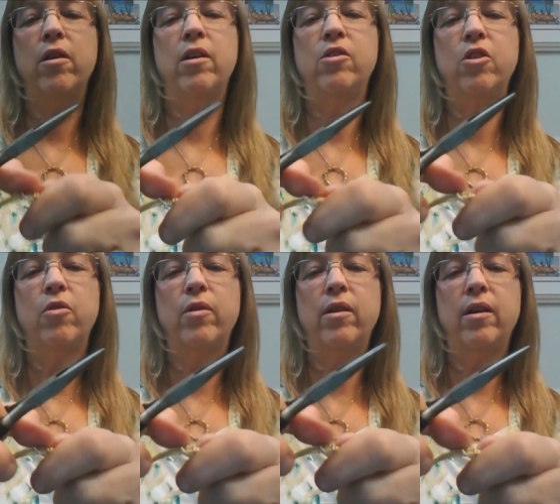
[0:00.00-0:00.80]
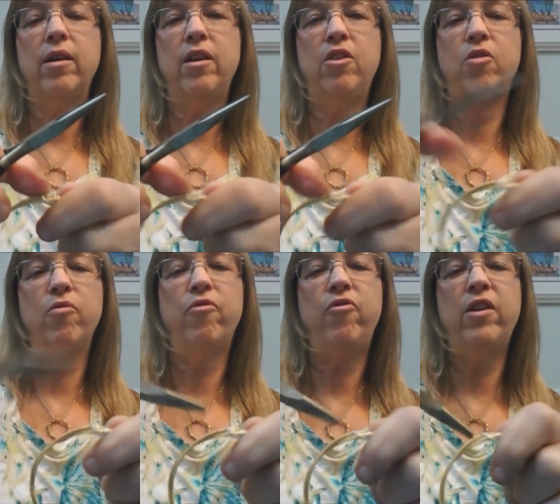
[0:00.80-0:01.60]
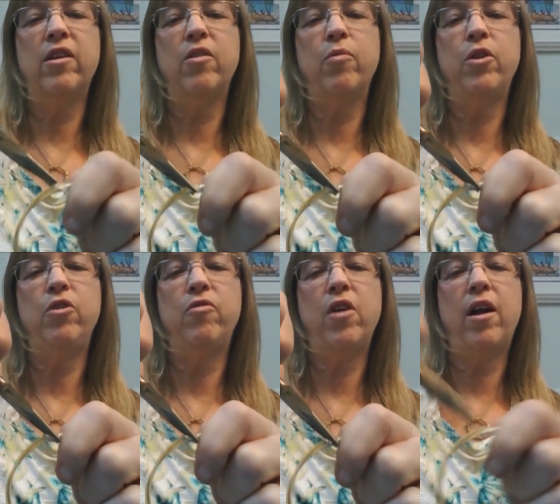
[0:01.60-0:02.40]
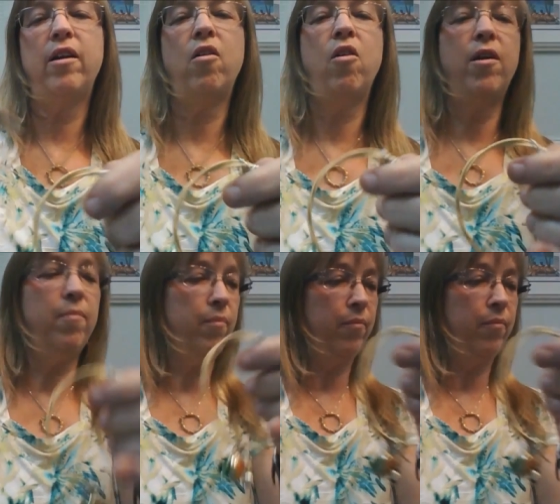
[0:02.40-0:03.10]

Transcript: And so you don't feel it when you've got it on.